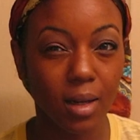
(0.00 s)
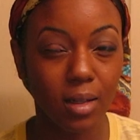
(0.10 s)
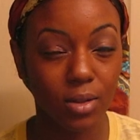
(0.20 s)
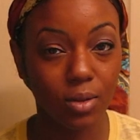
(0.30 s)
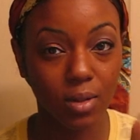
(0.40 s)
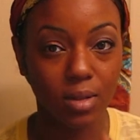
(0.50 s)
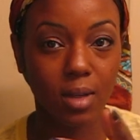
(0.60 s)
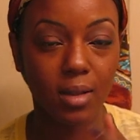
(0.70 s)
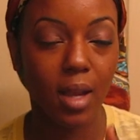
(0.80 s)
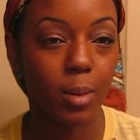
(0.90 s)
going to do this
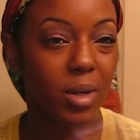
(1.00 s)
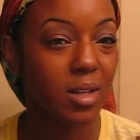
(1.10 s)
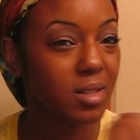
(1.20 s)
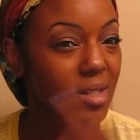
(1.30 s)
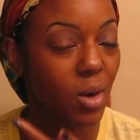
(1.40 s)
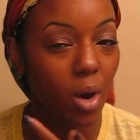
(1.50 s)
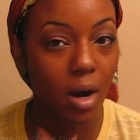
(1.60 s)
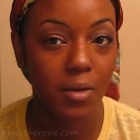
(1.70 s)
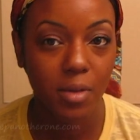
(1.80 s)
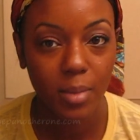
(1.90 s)
on camera because it's so
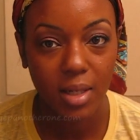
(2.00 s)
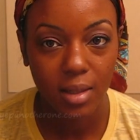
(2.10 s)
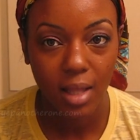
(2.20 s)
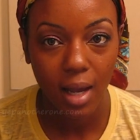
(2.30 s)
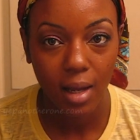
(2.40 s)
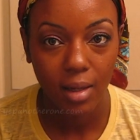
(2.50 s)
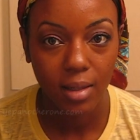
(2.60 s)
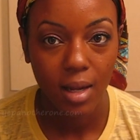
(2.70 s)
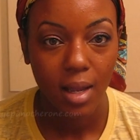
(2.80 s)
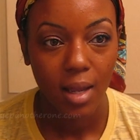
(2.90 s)
hard for me to
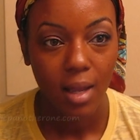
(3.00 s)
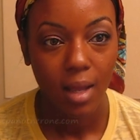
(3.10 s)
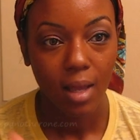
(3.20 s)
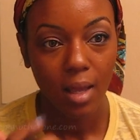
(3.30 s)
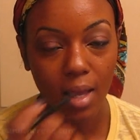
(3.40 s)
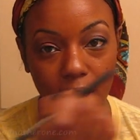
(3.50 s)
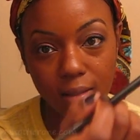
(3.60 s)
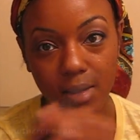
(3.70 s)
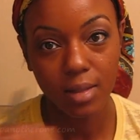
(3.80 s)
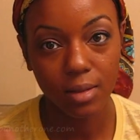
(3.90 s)
line
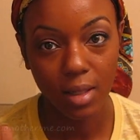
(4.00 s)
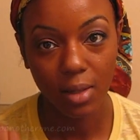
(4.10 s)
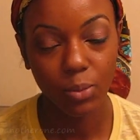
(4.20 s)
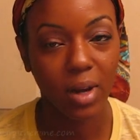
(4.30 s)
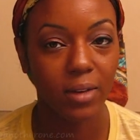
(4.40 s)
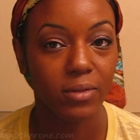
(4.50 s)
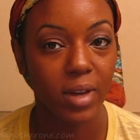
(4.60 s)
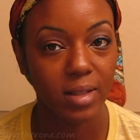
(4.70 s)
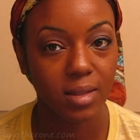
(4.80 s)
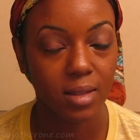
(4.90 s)
and still keep my
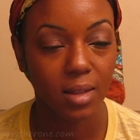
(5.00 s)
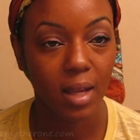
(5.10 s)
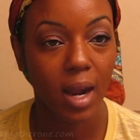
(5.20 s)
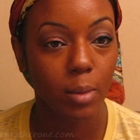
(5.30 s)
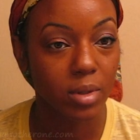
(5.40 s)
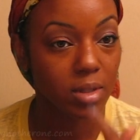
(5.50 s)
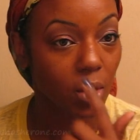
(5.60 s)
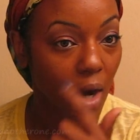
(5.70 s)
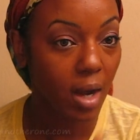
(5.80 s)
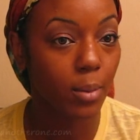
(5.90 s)
face in the camera.
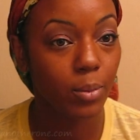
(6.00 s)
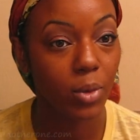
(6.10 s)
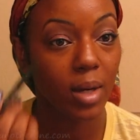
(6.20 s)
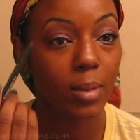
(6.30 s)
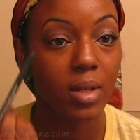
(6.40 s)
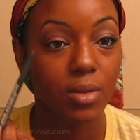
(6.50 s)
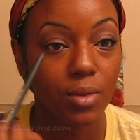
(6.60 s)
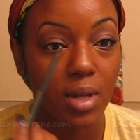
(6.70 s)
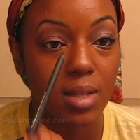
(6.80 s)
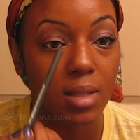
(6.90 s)
So um, what I'm going to
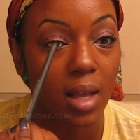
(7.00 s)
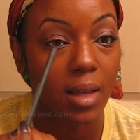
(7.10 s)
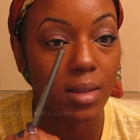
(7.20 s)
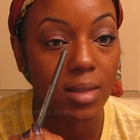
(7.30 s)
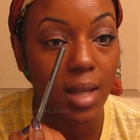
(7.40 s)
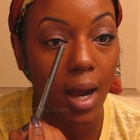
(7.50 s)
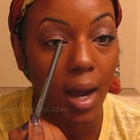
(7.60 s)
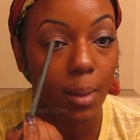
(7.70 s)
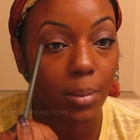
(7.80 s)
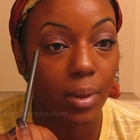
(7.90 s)
do is line the
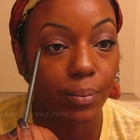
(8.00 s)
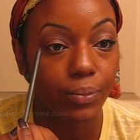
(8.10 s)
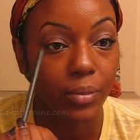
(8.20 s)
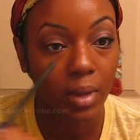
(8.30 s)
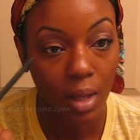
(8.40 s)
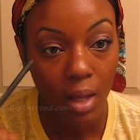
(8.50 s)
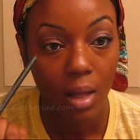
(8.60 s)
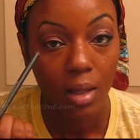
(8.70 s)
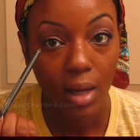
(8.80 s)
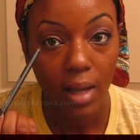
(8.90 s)
top,
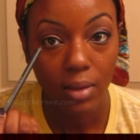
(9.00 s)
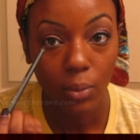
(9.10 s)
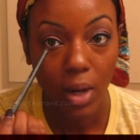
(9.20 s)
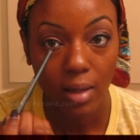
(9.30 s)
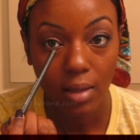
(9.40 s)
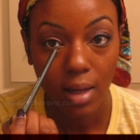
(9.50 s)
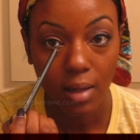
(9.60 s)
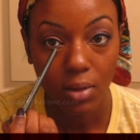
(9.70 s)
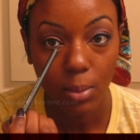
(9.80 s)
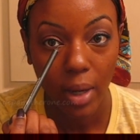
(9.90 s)
line the waterline
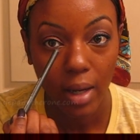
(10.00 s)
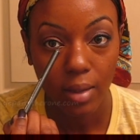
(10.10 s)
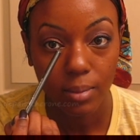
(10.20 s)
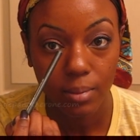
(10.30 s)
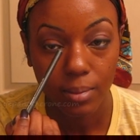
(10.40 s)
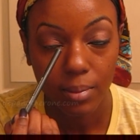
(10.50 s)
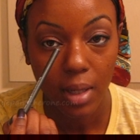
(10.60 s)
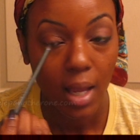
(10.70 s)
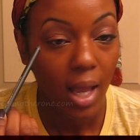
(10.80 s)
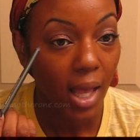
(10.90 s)
on the bottom,
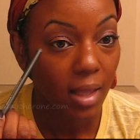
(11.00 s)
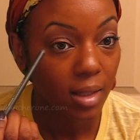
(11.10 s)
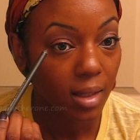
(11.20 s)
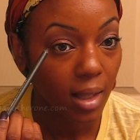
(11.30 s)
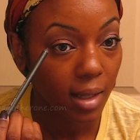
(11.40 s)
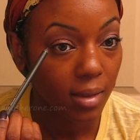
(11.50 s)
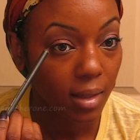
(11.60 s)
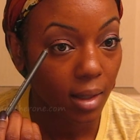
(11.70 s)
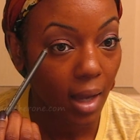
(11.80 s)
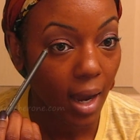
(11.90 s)
and then line
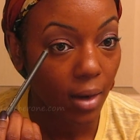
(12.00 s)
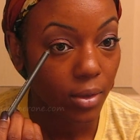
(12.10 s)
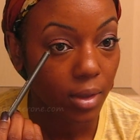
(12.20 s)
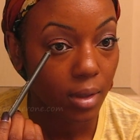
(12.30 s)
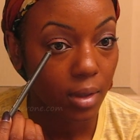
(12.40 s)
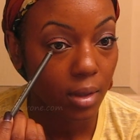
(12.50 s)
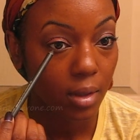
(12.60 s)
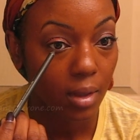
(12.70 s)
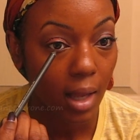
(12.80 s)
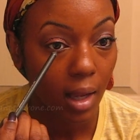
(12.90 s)
the outer
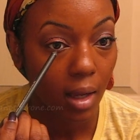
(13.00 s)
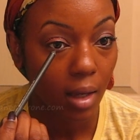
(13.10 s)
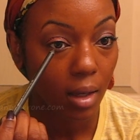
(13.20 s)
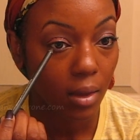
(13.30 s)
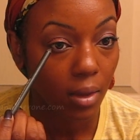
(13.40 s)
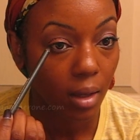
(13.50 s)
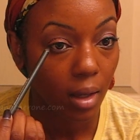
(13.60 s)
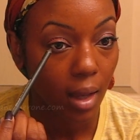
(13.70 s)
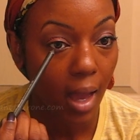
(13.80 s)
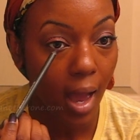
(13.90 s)
like
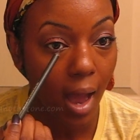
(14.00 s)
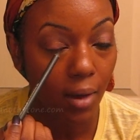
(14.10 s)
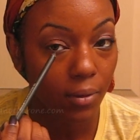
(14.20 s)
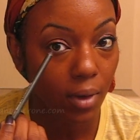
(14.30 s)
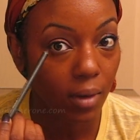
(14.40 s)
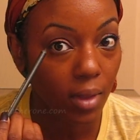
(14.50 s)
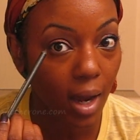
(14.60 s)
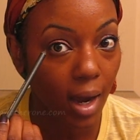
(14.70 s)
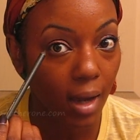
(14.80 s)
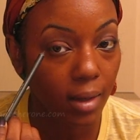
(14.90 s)
half of
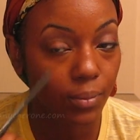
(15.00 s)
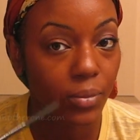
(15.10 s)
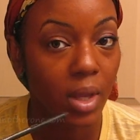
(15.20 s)
the eye.